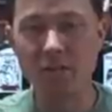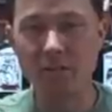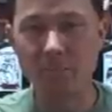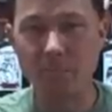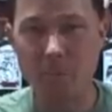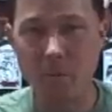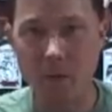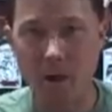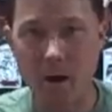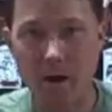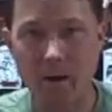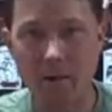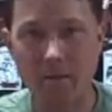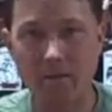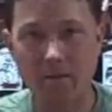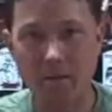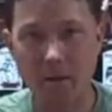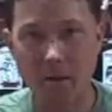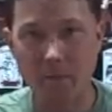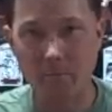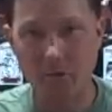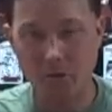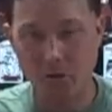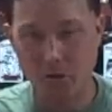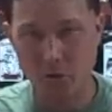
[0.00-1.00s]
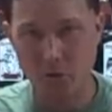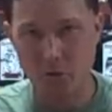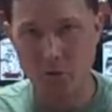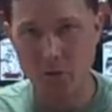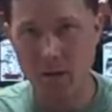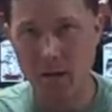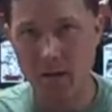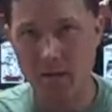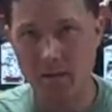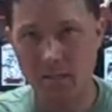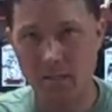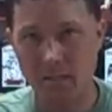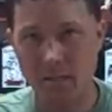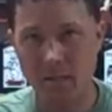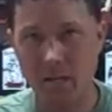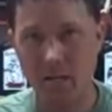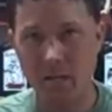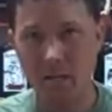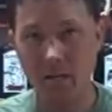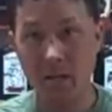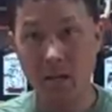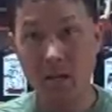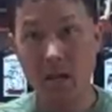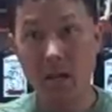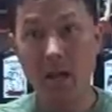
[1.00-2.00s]
these products that I'm showing you guys
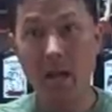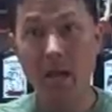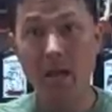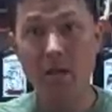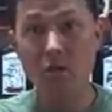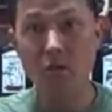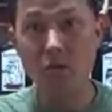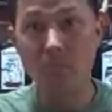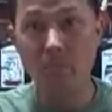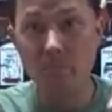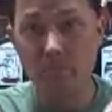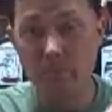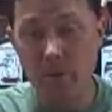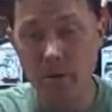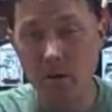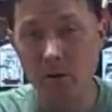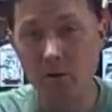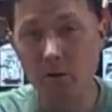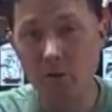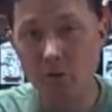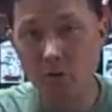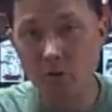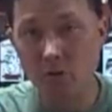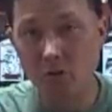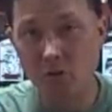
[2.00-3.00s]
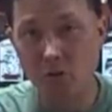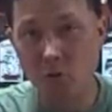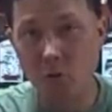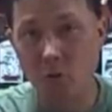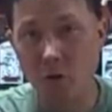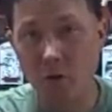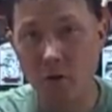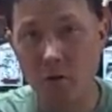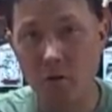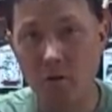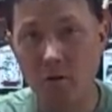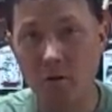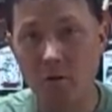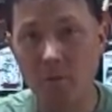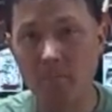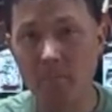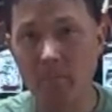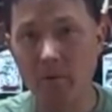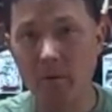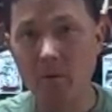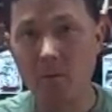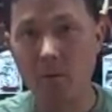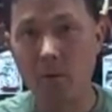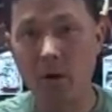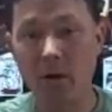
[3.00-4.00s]
today and you build your soil,
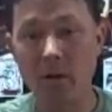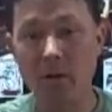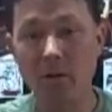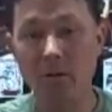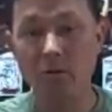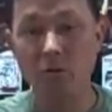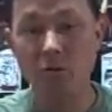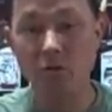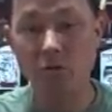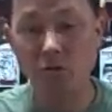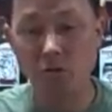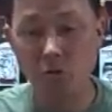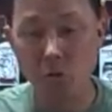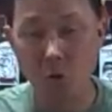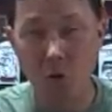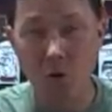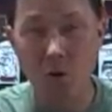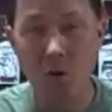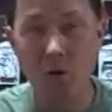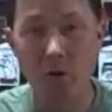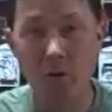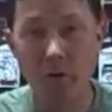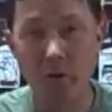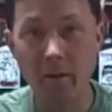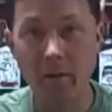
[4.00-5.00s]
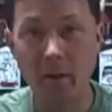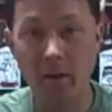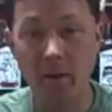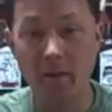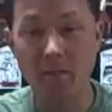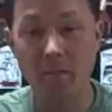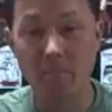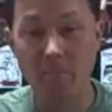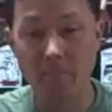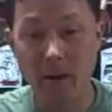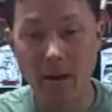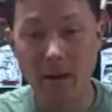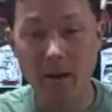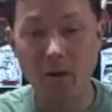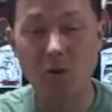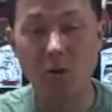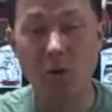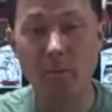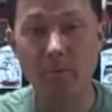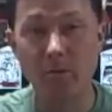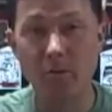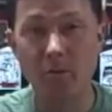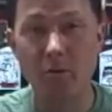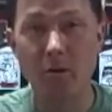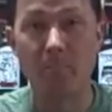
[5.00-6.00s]
right, your soil and the
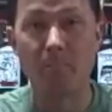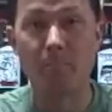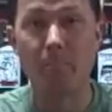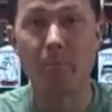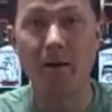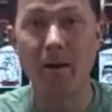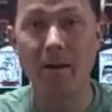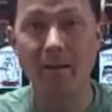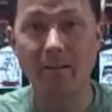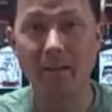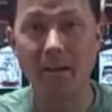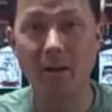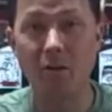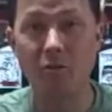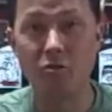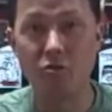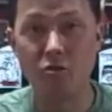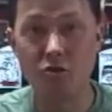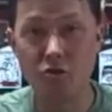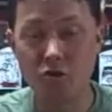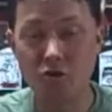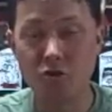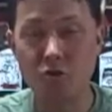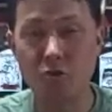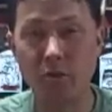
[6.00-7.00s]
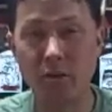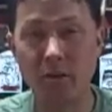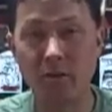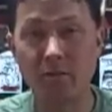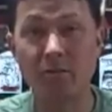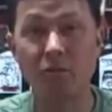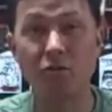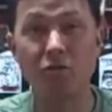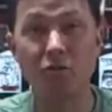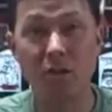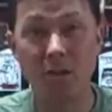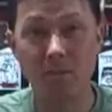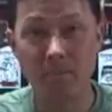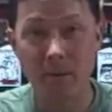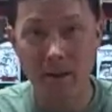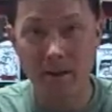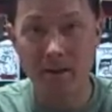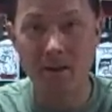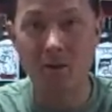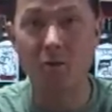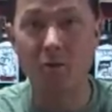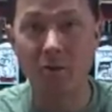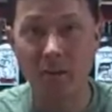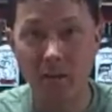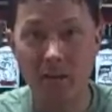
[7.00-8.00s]
microbes are going to break down nutrients, and you keep
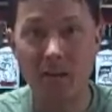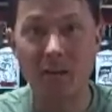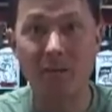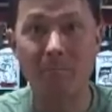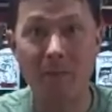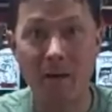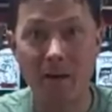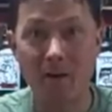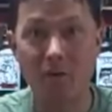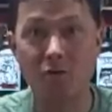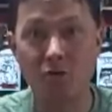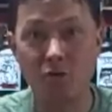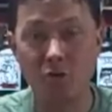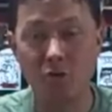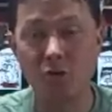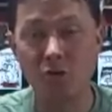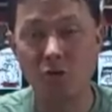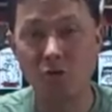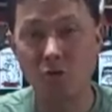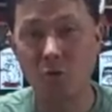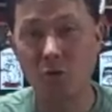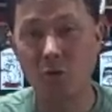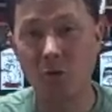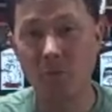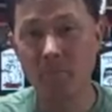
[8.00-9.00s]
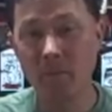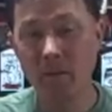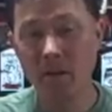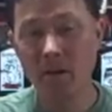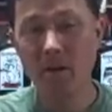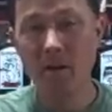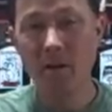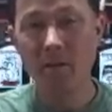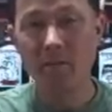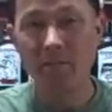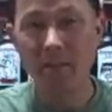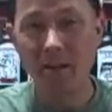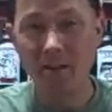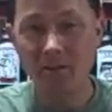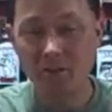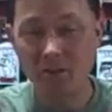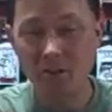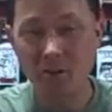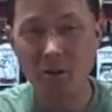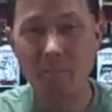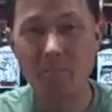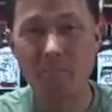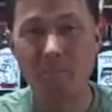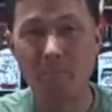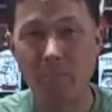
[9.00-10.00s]
adding organic matter to your soil, that's
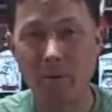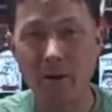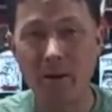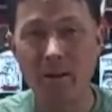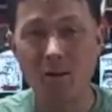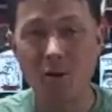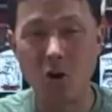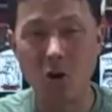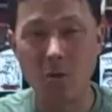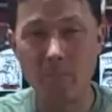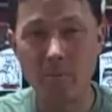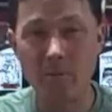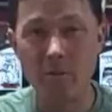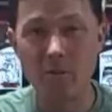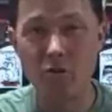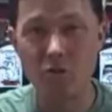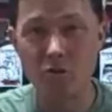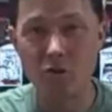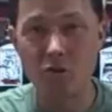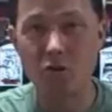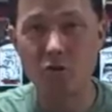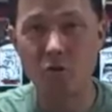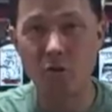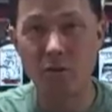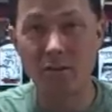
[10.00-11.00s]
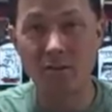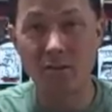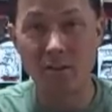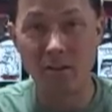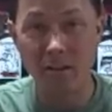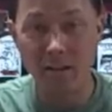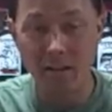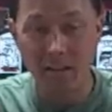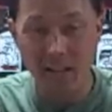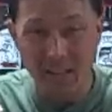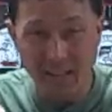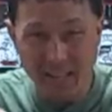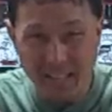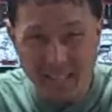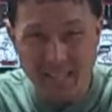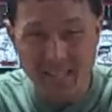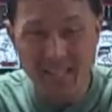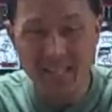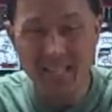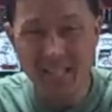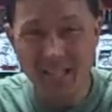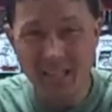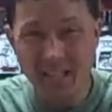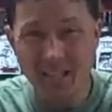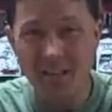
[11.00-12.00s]
going to break open the nutrients
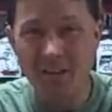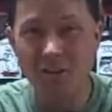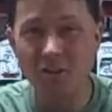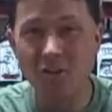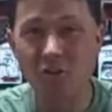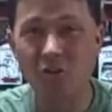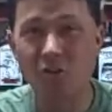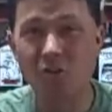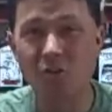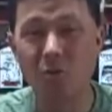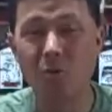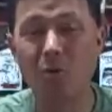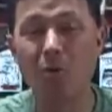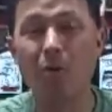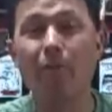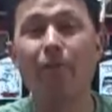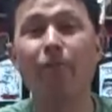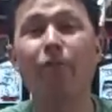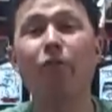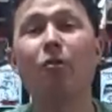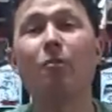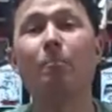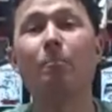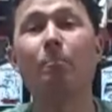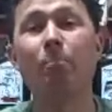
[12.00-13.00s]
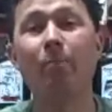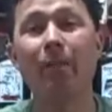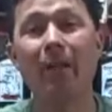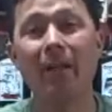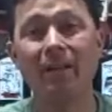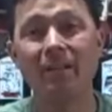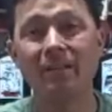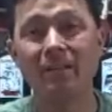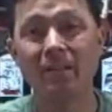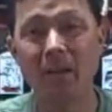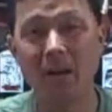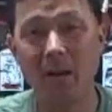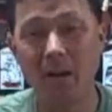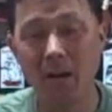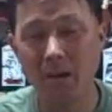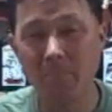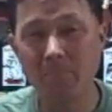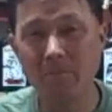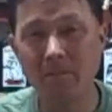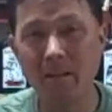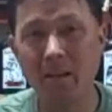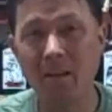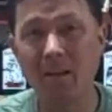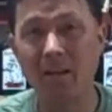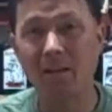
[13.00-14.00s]
existing in your soil for your plants to
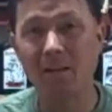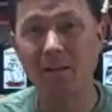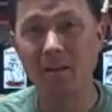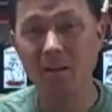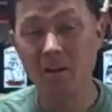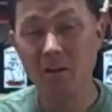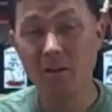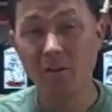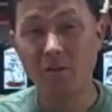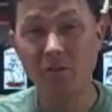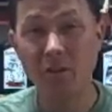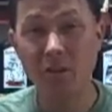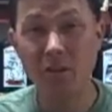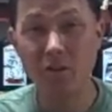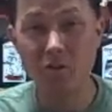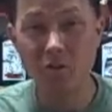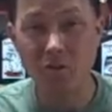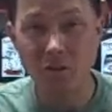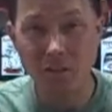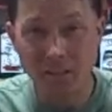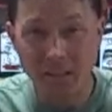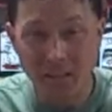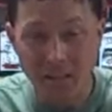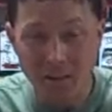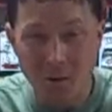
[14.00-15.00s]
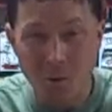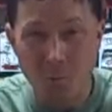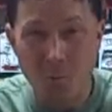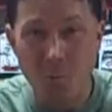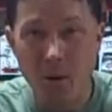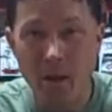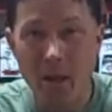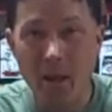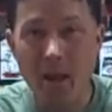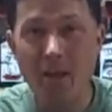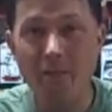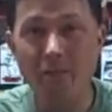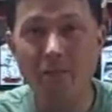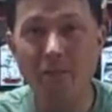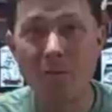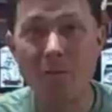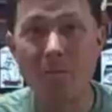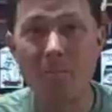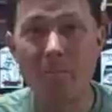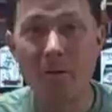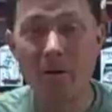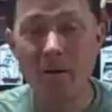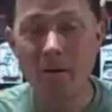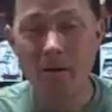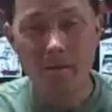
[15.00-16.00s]
uptake, so that you could get away
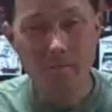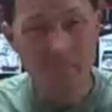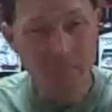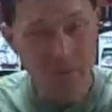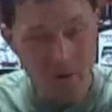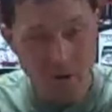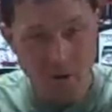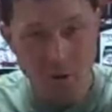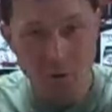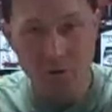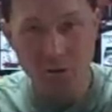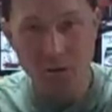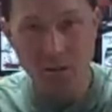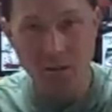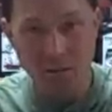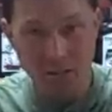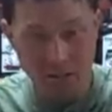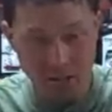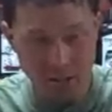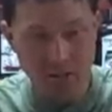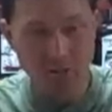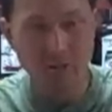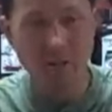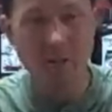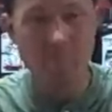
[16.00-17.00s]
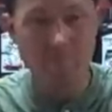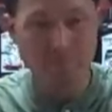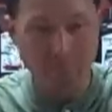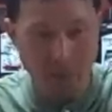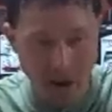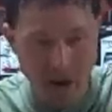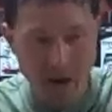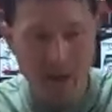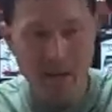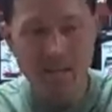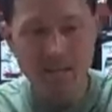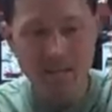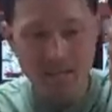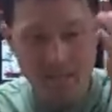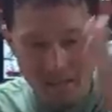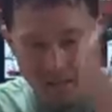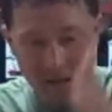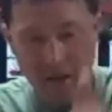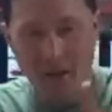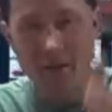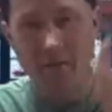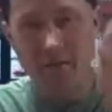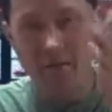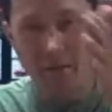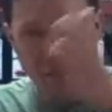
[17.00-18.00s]
from, you know, continually buying
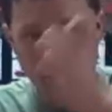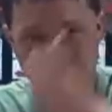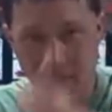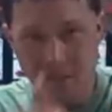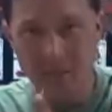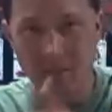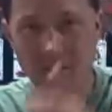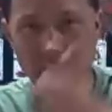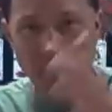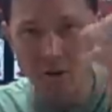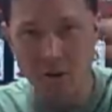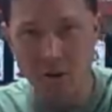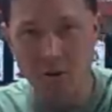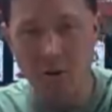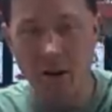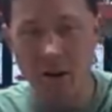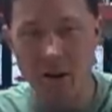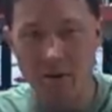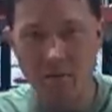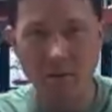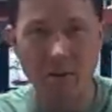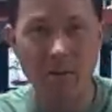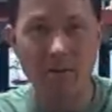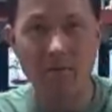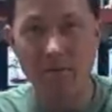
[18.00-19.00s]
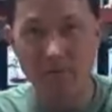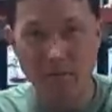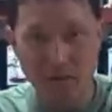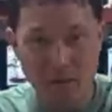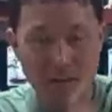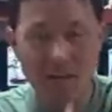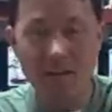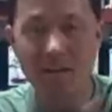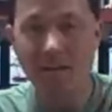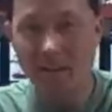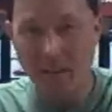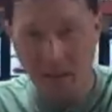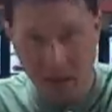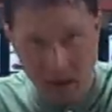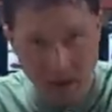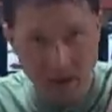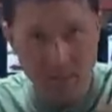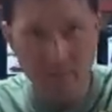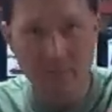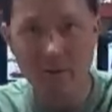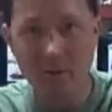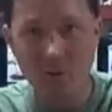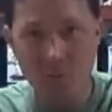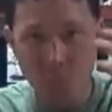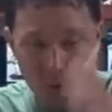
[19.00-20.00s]
stuff, you know, and feeding
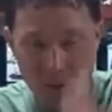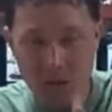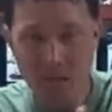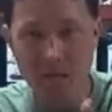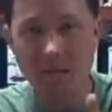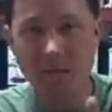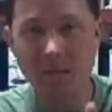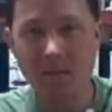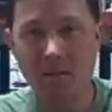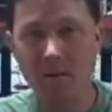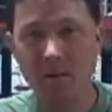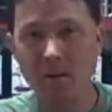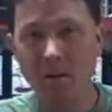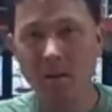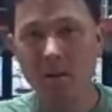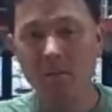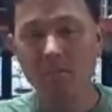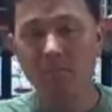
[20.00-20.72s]
every week.